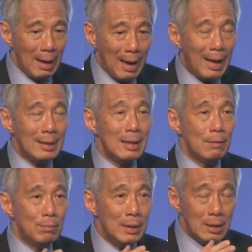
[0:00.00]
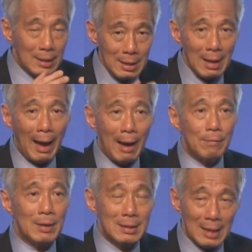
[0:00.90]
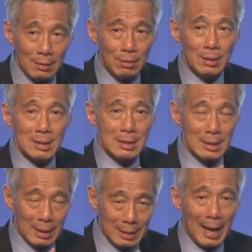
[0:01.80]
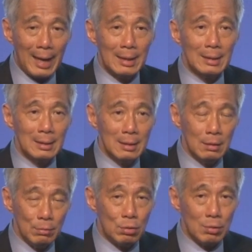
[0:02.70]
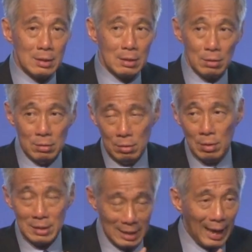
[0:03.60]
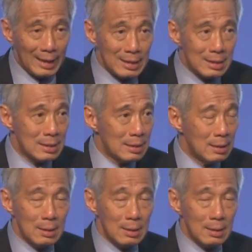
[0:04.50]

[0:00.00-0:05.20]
And if we did have a terrorist attack, which was you know, jihadist,